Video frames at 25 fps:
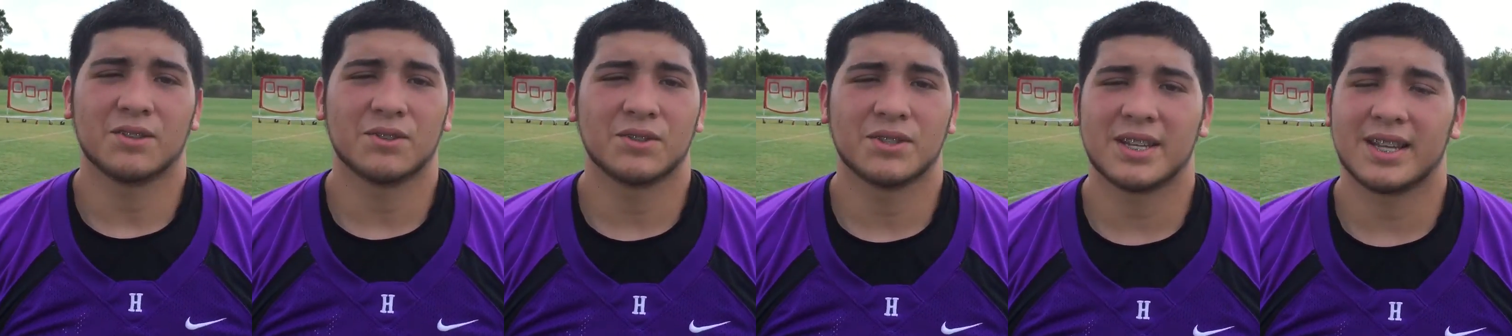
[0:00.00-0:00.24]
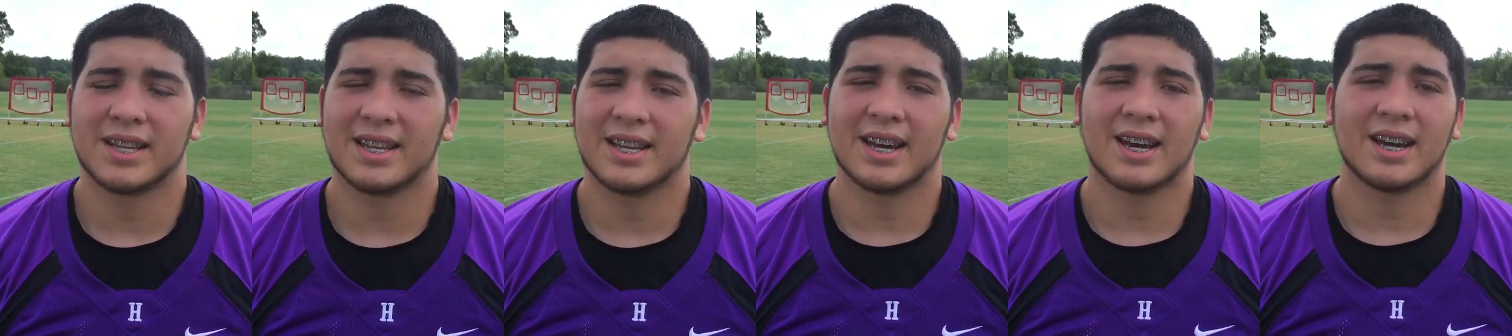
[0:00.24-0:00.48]
Don't
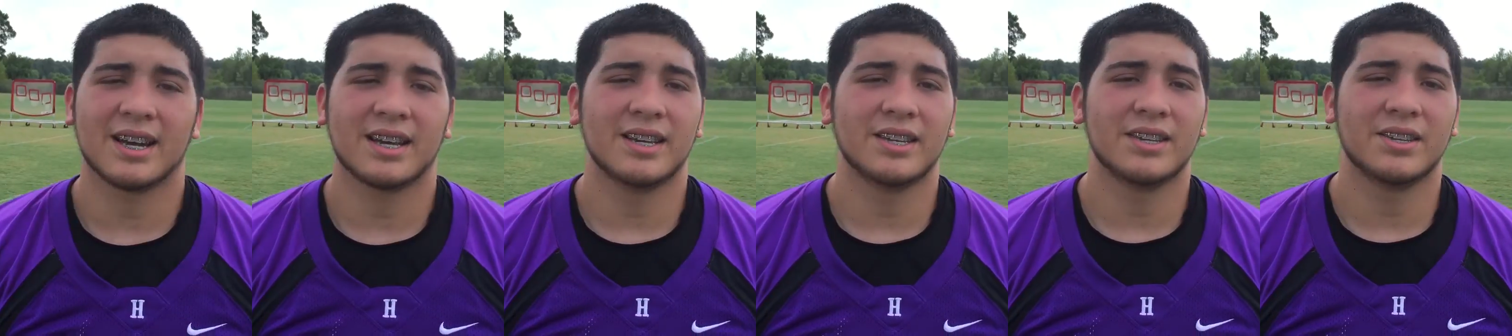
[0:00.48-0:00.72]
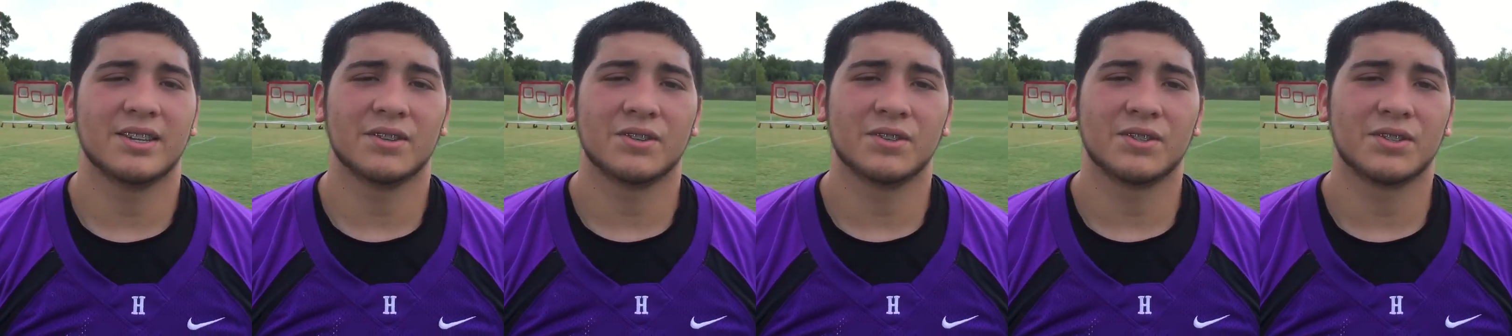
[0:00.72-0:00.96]
stay cocky.
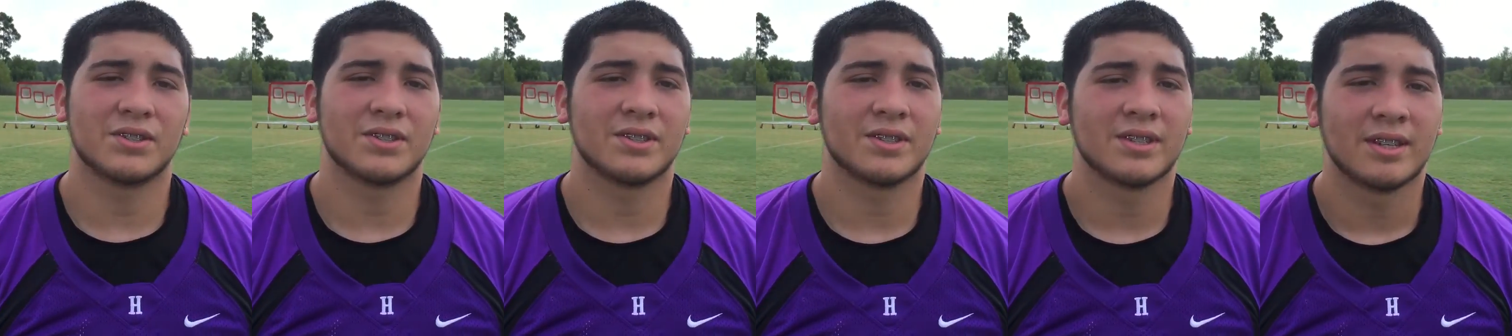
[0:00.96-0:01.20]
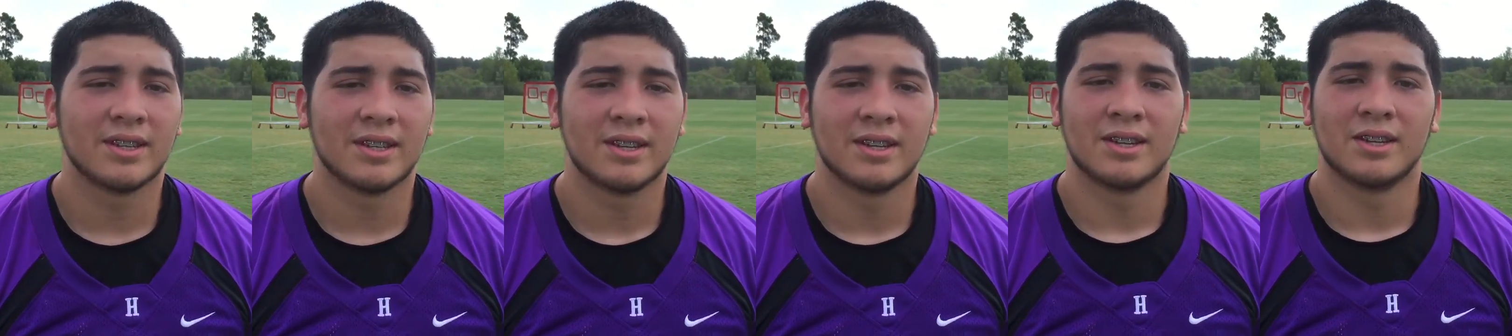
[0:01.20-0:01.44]
You know,
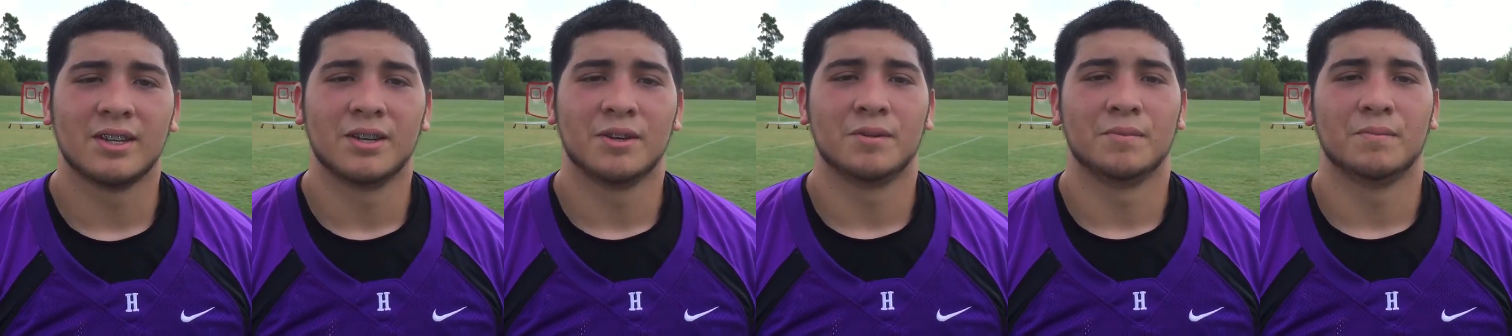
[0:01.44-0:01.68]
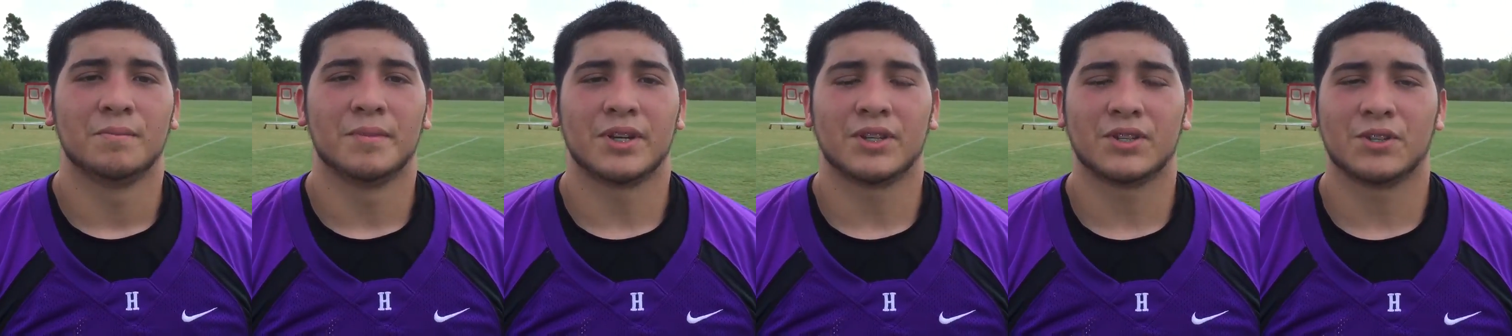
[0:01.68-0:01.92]
just
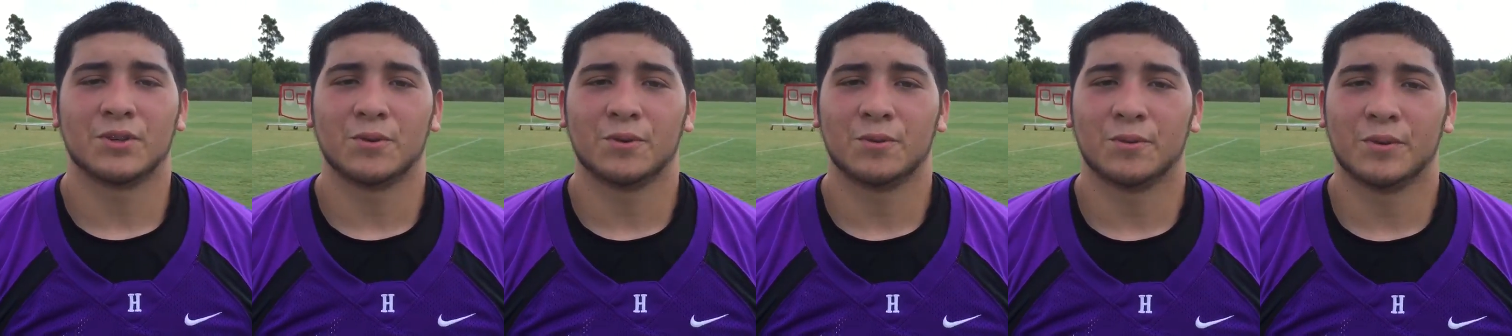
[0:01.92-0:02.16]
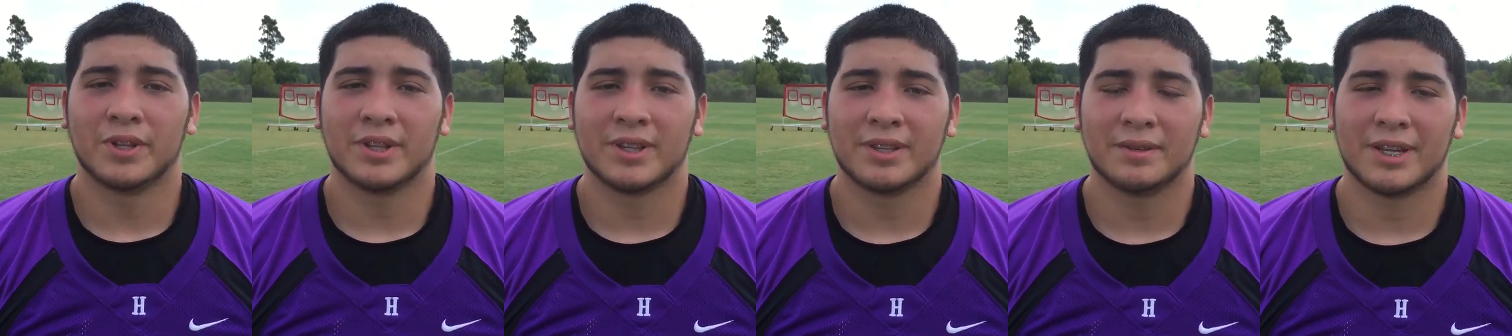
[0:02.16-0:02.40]
make sure we
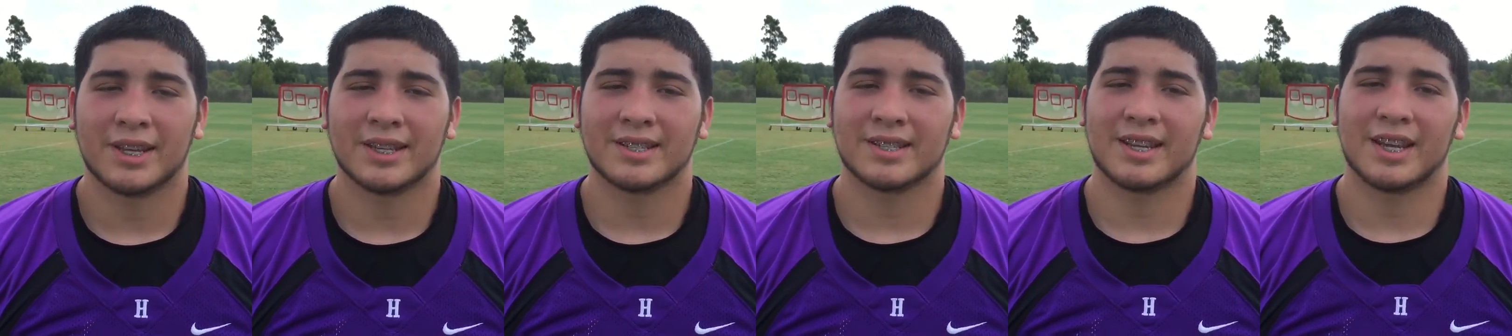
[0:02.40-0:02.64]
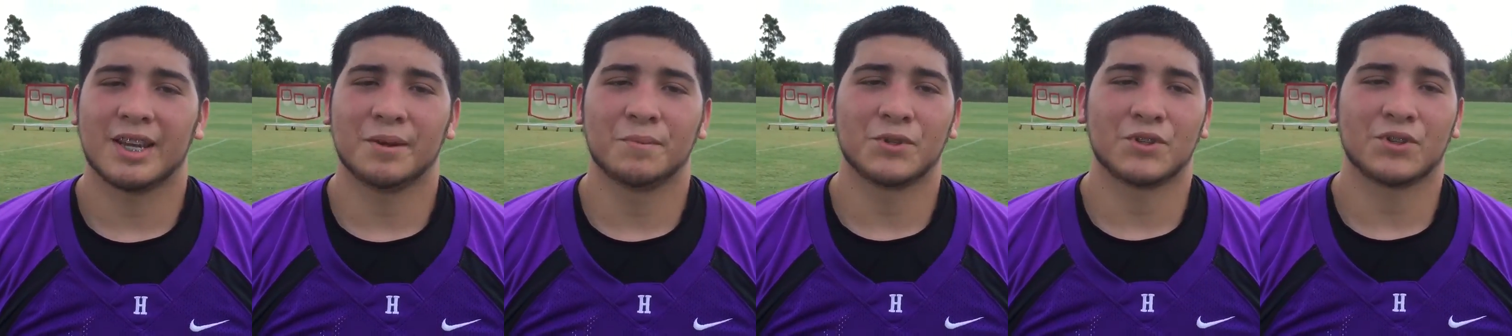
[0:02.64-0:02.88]
win the next
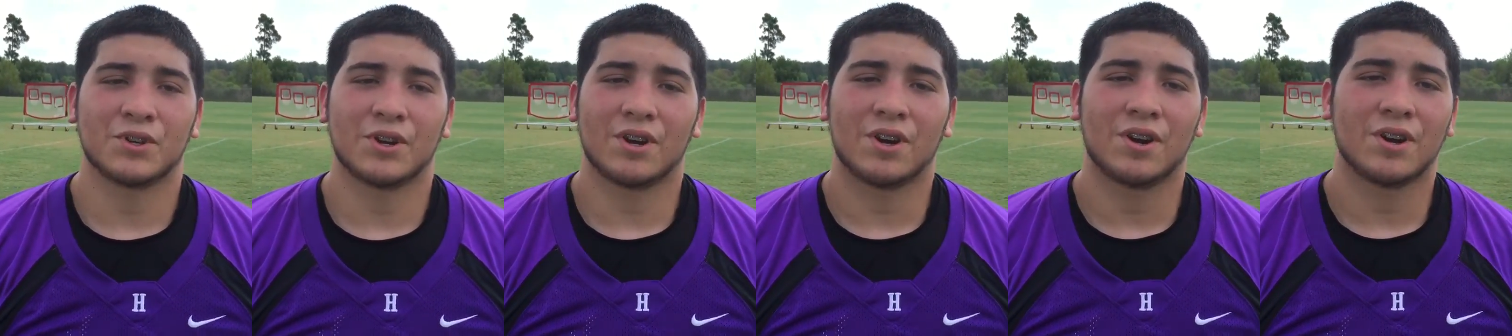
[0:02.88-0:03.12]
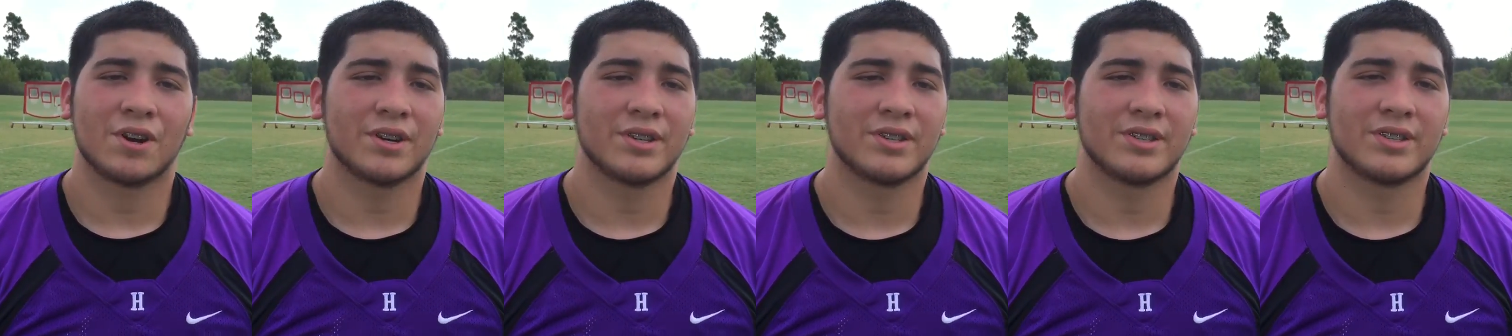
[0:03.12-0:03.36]
game and try our
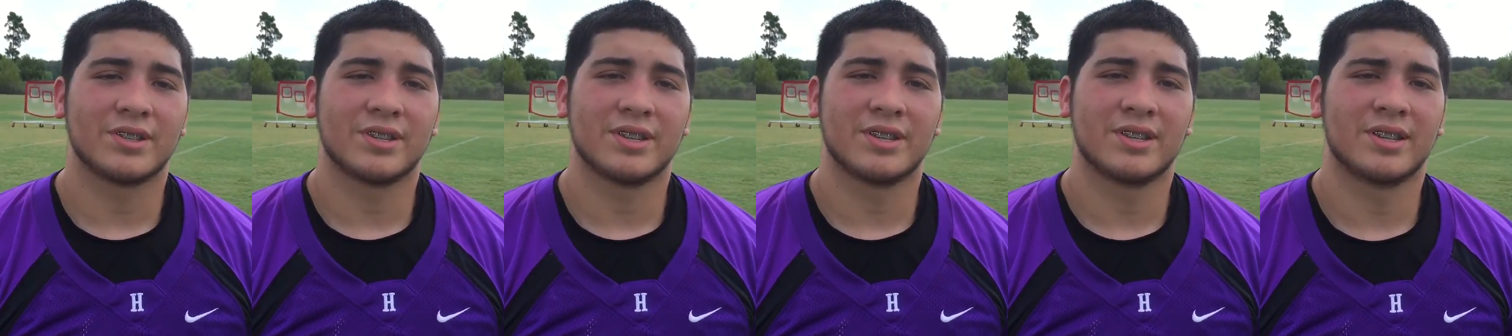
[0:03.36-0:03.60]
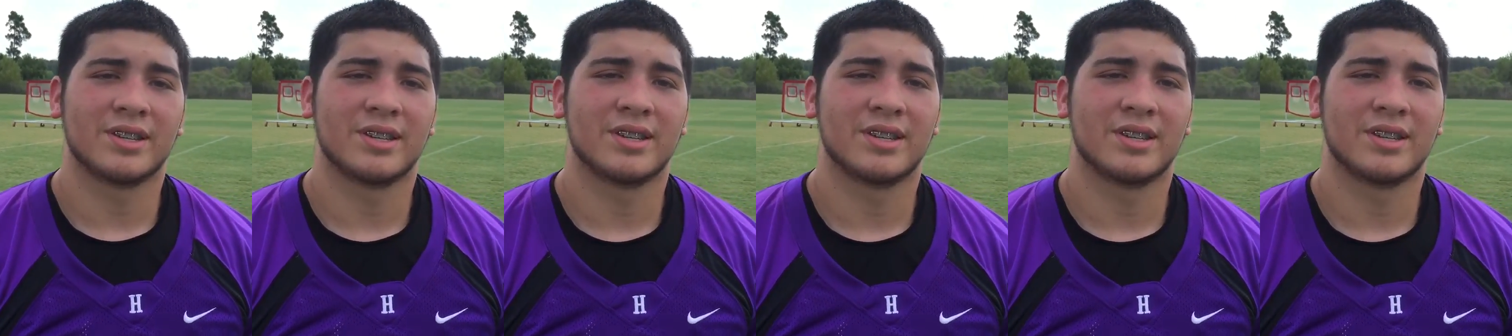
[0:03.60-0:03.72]
hardest.